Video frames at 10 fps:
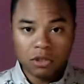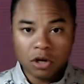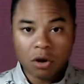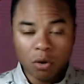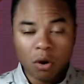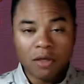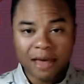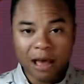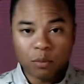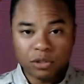on
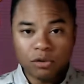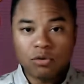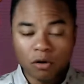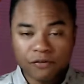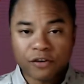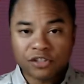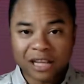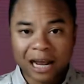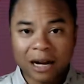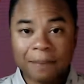that when you first
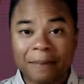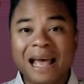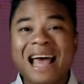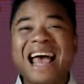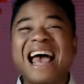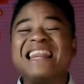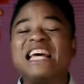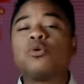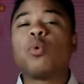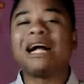sign up, and
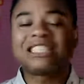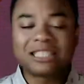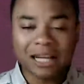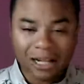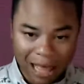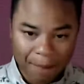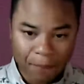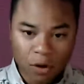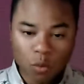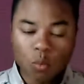then watch the
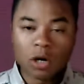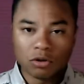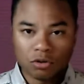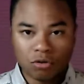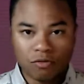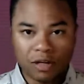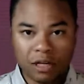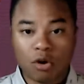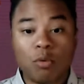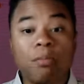Clapper 102
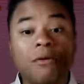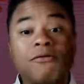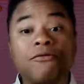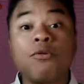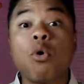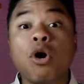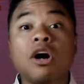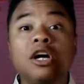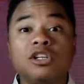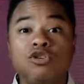video
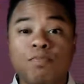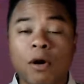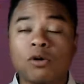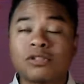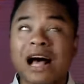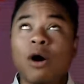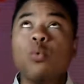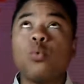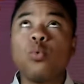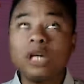before you post. I
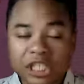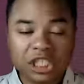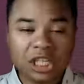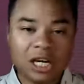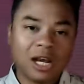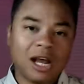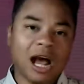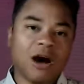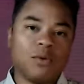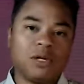wish
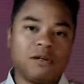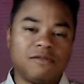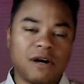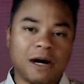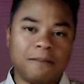I would have